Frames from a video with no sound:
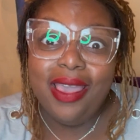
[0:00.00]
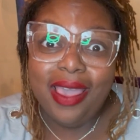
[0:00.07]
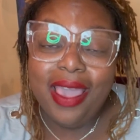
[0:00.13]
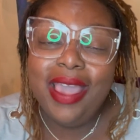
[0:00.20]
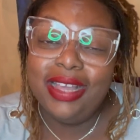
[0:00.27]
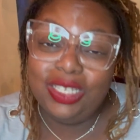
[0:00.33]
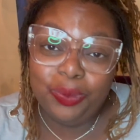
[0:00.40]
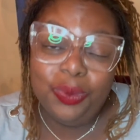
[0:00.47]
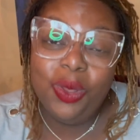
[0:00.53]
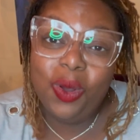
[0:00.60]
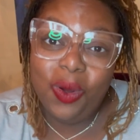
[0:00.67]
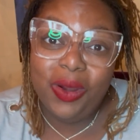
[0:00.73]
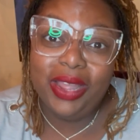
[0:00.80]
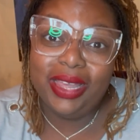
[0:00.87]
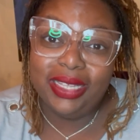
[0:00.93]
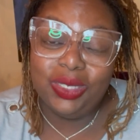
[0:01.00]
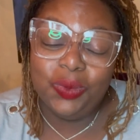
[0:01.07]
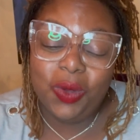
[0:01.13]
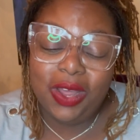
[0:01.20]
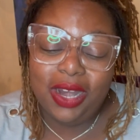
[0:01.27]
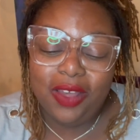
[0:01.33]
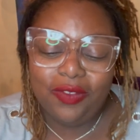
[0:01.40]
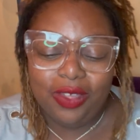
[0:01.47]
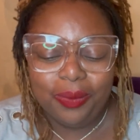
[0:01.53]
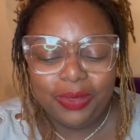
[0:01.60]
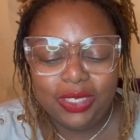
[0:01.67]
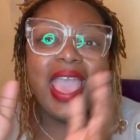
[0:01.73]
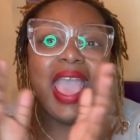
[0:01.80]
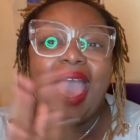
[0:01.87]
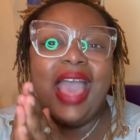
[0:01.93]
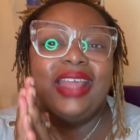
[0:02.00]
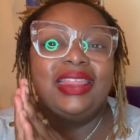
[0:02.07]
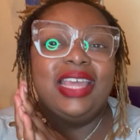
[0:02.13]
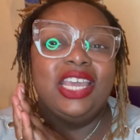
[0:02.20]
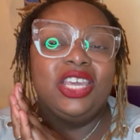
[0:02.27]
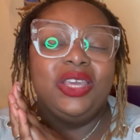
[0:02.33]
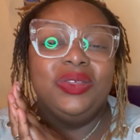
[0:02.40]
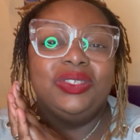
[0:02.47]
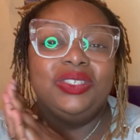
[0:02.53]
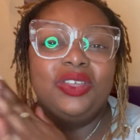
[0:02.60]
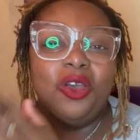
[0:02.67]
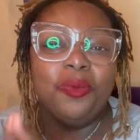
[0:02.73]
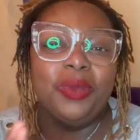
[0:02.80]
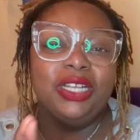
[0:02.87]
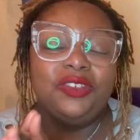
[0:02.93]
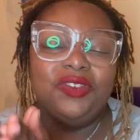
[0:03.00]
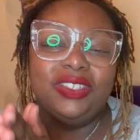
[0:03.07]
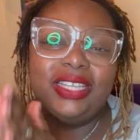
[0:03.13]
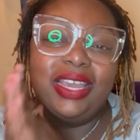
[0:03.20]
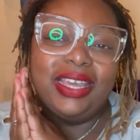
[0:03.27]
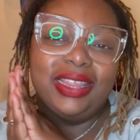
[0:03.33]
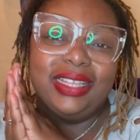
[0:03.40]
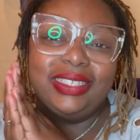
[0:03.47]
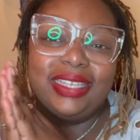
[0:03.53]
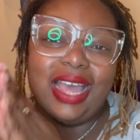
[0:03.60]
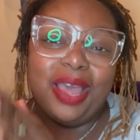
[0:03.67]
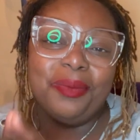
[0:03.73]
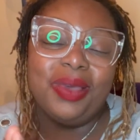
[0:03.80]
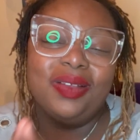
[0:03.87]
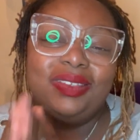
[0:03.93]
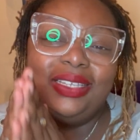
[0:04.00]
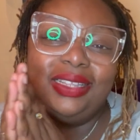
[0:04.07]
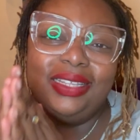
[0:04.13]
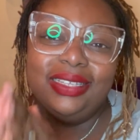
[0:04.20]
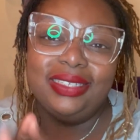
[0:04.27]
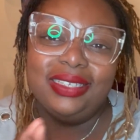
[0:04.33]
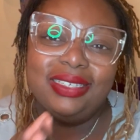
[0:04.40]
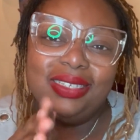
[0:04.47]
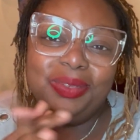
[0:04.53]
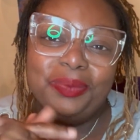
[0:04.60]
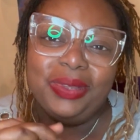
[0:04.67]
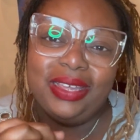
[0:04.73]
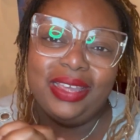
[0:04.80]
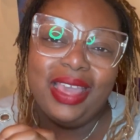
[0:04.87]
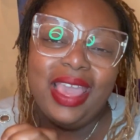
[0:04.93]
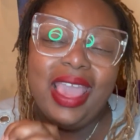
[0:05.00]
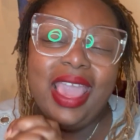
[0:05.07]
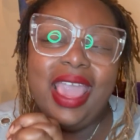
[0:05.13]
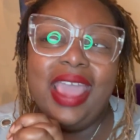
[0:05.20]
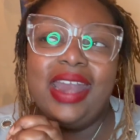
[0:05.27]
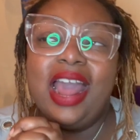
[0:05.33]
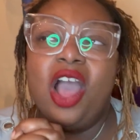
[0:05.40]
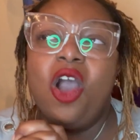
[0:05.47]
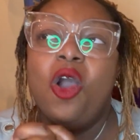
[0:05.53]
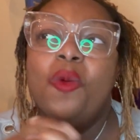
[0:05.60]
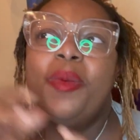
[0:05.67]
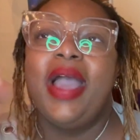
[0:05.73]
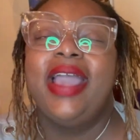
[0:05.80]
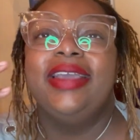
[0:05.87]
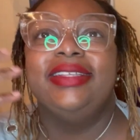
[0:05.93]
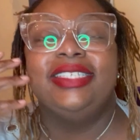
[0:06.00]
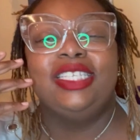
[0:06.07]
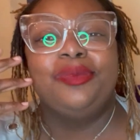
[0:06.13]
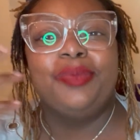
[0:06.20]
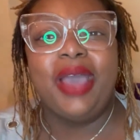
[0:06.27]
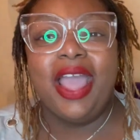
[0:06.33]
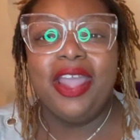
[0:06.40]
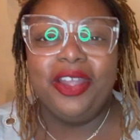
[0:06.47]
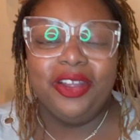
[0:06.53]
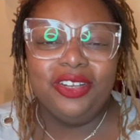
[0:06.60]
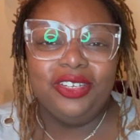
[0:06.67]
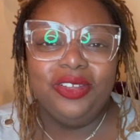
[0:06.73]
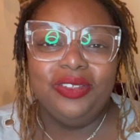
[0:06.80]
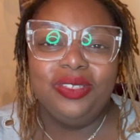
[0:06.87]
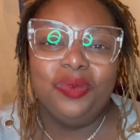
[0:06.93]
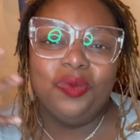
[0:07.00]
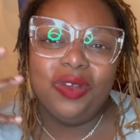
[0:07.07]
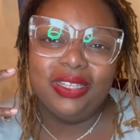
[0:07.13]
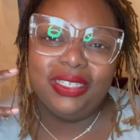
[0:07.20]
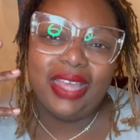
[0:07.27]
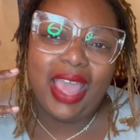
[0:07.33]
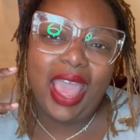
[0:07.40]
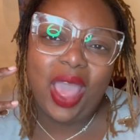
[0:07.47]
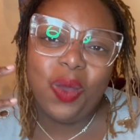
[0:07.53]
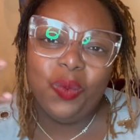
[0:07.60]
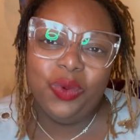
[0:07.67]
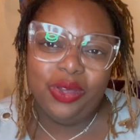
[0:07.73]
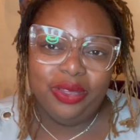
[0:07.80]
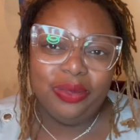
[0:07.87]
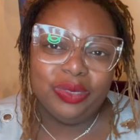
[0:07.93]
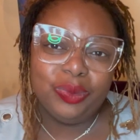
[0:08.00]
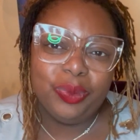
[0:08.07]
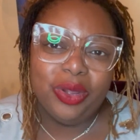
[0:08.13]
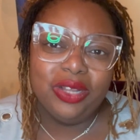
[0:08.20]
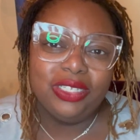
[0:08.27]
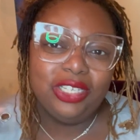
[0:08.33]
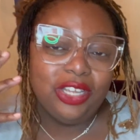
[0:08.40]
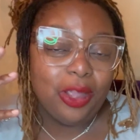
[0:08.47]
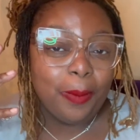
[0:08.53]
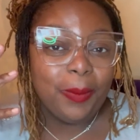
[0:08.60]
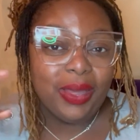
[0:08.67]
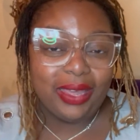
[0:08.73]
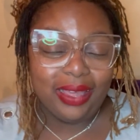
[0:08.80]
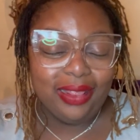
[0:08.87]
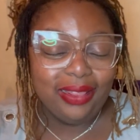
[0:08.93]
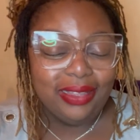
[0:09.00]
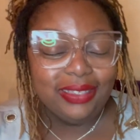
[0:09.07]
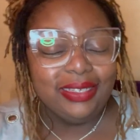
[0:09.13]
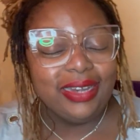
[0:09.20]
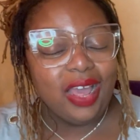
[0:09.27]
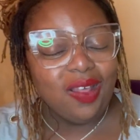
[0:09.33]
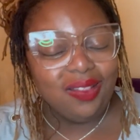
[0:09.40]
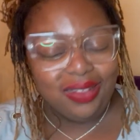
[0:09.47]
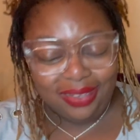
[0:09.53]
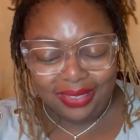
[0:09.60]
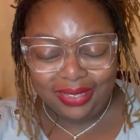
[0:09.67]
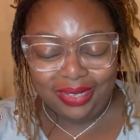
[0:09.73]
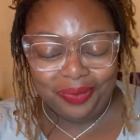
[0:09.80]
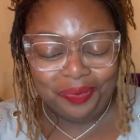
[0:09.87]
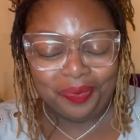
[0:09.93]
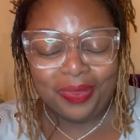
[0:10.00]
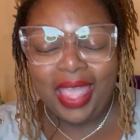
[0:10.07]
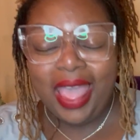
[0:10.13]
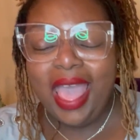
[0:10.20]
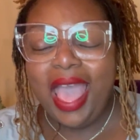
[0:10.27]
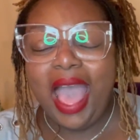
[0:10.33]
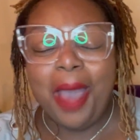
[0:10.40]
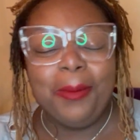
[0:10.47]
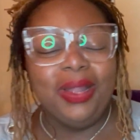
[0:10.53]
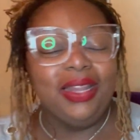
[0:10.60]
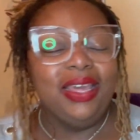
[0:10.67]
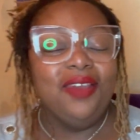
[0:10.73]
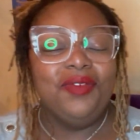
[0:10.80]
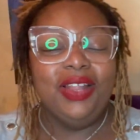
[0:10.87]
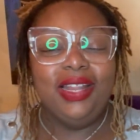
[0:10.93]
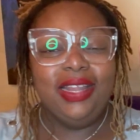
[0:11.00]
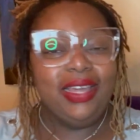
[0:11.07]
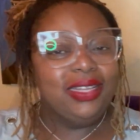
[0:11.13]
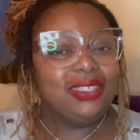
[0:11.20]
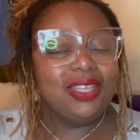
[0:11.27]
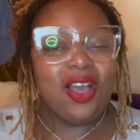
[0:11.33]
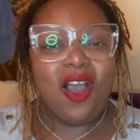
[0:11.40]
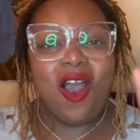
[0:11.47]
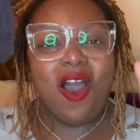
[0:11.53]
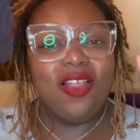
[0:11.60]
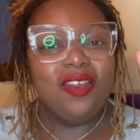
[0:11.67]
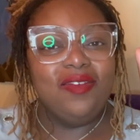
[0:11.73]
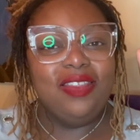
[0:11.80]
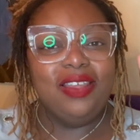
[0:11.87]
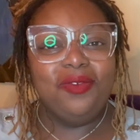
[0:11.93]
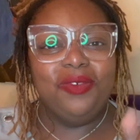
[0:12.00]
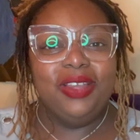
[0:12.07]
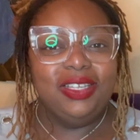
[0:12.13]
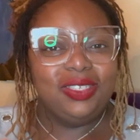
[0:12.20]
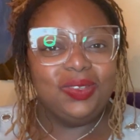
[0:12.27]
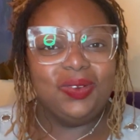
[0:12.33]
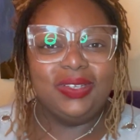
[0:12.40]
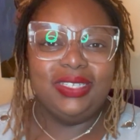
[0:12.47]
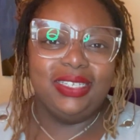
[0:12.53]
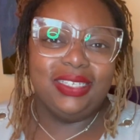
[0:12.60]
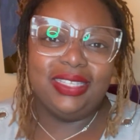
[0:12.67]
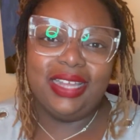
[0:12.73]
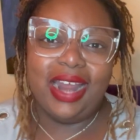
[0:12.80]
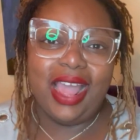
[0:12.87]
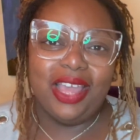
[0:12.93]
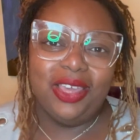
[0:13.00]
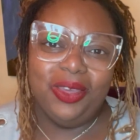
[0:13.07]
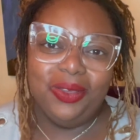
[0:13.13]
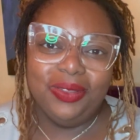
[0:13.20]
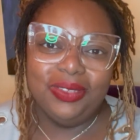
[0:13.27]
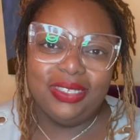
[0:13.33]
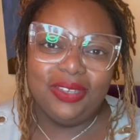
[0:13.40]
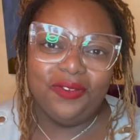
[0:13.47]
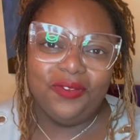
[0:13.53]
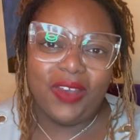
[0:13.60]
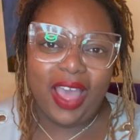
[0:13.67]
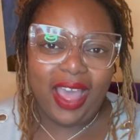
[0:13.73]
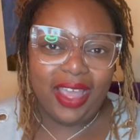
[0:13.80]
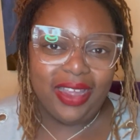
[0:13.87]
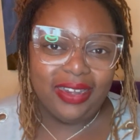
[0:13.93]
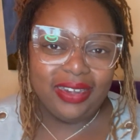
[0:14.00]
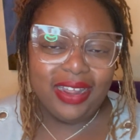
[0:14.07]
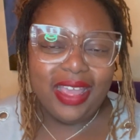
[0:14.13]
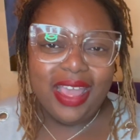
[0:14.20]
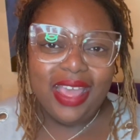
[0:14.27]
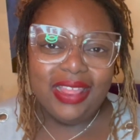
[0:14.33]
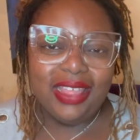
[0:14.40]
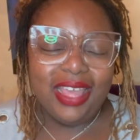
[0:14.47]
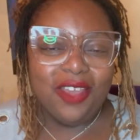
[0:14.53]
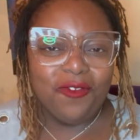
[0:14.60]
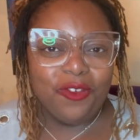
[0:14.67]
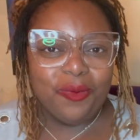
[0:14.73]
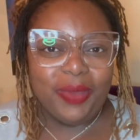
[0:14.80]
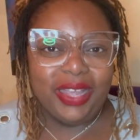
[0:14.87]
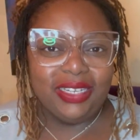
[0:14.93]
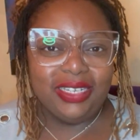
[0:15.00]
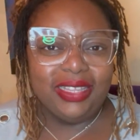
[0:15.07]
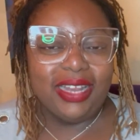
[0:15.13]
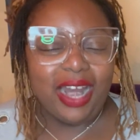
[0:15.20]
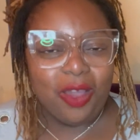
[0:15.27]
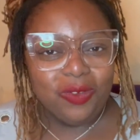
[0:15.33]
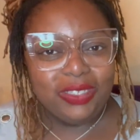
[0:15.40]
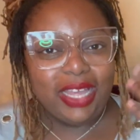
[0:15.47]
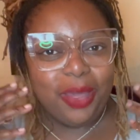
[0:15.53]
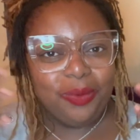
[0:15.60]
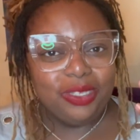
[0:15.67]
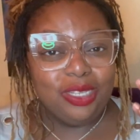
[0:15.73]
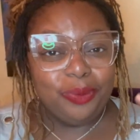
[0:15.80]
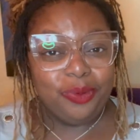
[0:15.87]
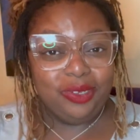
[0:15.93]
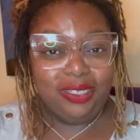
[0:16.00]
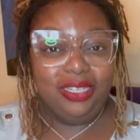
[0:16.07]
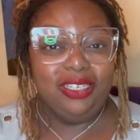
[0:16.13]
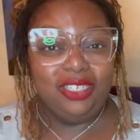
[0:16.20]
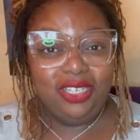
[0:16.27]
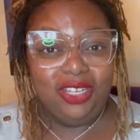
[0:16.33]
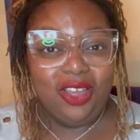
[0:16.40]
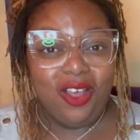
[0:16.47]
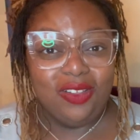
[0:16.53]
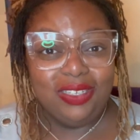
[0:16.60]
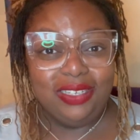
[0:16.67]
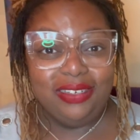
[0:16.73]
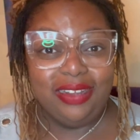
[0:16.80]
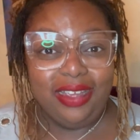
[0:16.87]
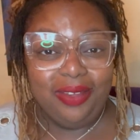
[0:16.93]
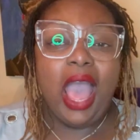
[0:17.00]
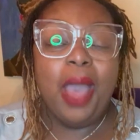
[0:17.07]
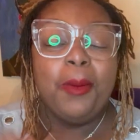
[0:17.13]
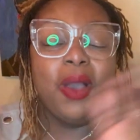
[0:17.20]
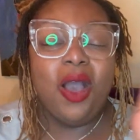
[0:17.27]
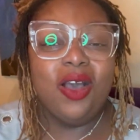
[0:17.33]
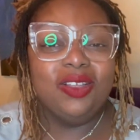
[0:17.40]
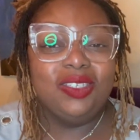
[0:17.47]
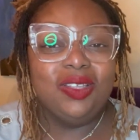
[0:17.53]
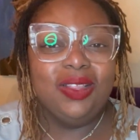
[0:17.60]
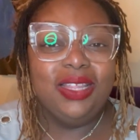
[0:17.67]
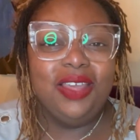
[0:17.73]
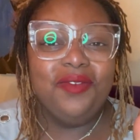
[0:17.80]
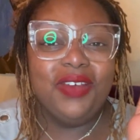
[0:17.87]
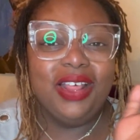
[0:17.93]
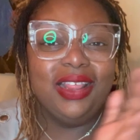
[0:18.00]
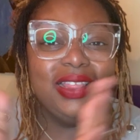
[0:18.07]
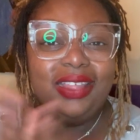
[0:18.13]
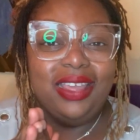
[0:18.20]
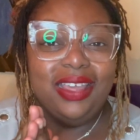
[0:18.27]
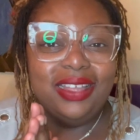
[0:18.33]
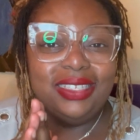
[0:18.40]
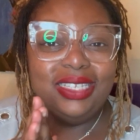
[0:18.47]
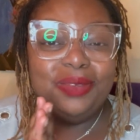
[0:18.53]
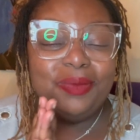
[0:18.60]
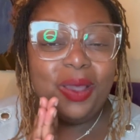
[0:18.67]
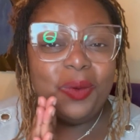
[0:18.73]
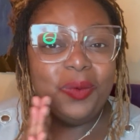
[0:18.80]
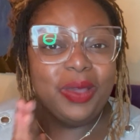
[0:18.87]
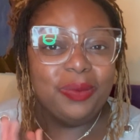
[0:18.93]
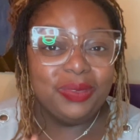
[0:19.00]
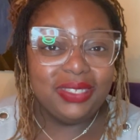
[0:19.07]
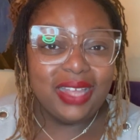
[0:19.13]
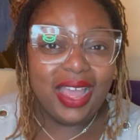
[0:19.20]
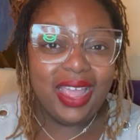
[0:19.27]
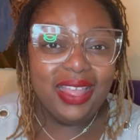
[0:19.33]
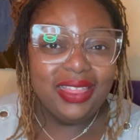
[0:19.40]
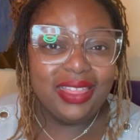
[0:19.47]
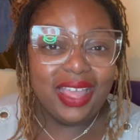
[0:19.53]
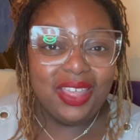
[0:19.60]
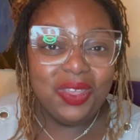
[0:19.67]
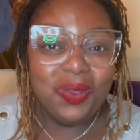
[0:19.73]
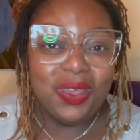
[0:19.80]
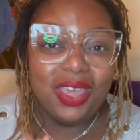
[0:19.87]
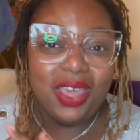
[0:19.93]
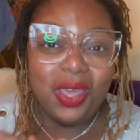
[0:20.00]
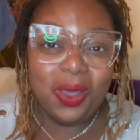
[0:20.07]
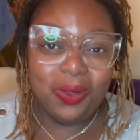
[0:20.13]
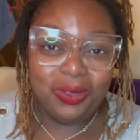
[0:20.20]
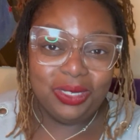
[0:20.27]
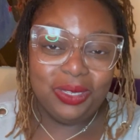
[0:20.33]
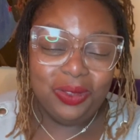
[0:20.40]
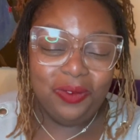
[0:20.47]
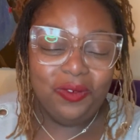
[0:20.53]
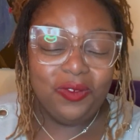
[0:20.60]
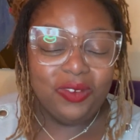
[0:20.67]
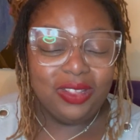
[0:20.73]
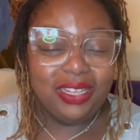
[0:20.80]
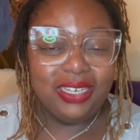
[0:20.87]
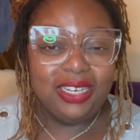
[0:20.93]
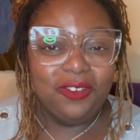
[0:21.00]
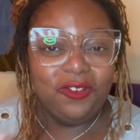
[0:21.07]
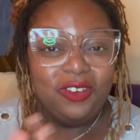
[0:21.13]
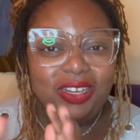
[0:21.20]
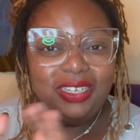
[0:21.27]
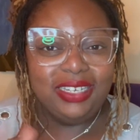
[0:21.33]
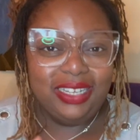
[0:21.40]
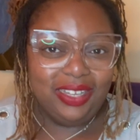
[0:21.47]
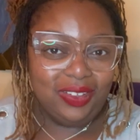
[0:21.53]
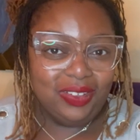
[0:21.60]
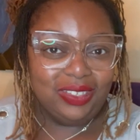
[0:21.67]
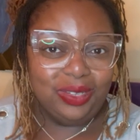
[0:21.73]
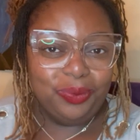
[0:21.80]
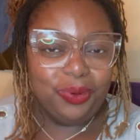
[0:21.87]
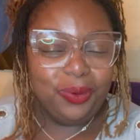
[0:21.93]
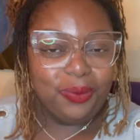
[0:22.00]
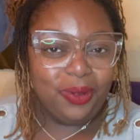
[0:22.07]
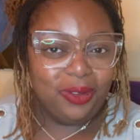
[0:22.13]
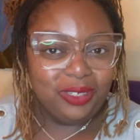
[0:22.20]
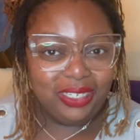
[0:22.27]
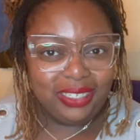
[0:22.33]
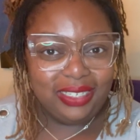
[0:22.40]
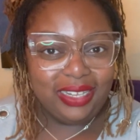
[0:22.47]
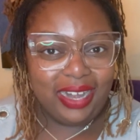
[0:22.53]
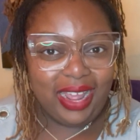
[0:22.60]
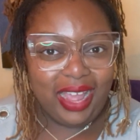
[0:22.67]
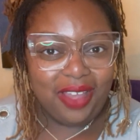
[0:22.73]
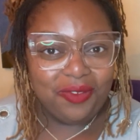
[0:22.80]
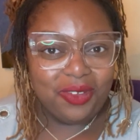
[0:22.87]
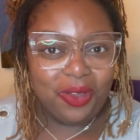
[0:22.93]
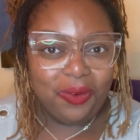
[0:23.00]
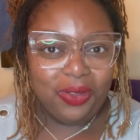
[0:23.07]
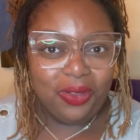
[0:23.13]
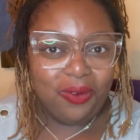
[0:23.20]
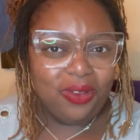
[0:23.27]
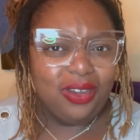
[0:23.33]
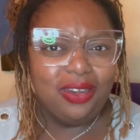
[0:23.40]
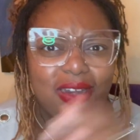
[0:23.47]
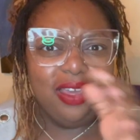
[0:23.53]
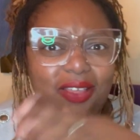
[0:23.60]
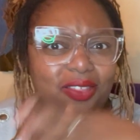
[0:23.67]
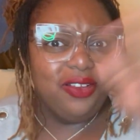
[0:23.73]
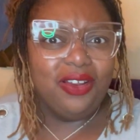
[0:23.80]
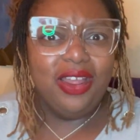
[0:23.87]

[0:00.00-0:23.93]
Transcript: Exploring is one of them. I thank you so much for taking the time out to listen to me, and I hope I inspired you to want to add Williamsburg to your bucket list. Now listen, I'm going to leave a link to all of the resources that I used to find the information that I was able to present to y'all today. I'm going to also leave a link to my website that you can go to for the different deals and promotions that I have going on and other